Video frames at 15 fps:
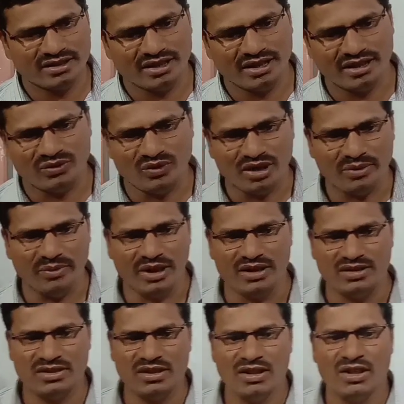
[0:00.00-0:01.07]
an environment.
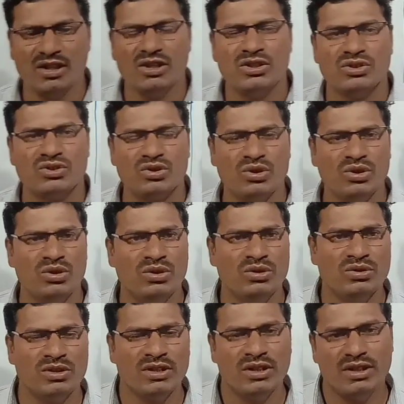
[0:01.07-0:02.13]
So
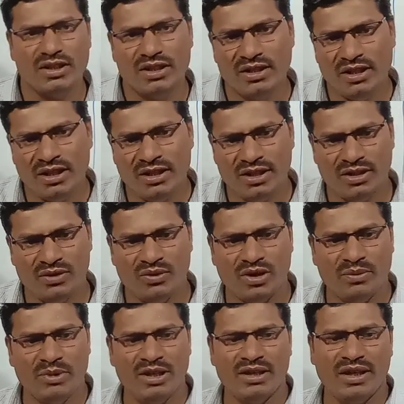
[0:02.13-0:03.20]
in that
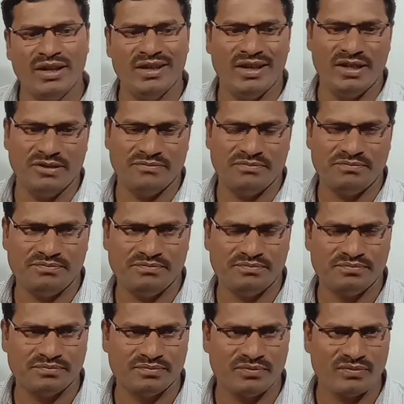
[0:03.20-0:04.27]
environment, again,
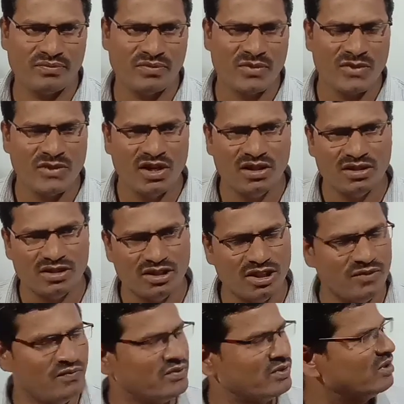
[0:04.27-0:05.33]

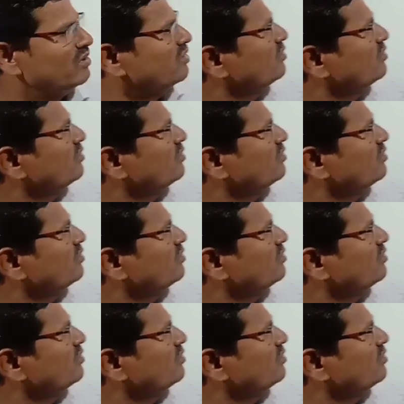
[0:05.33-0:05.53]
different